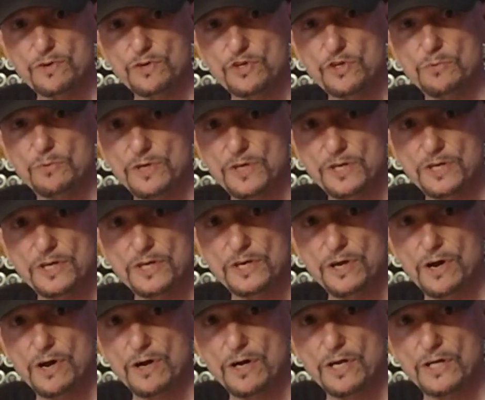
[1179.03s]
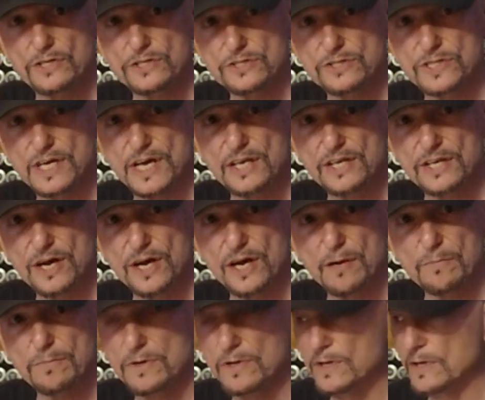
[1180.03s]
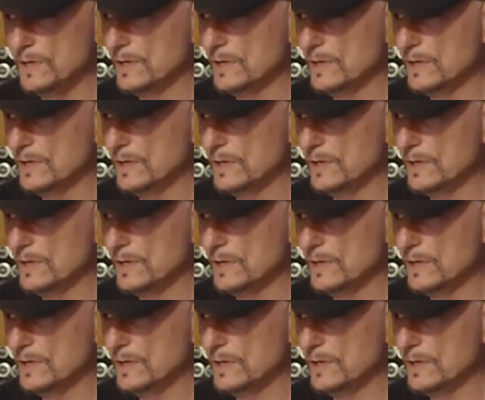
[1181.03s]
accumulated in our heads at that time,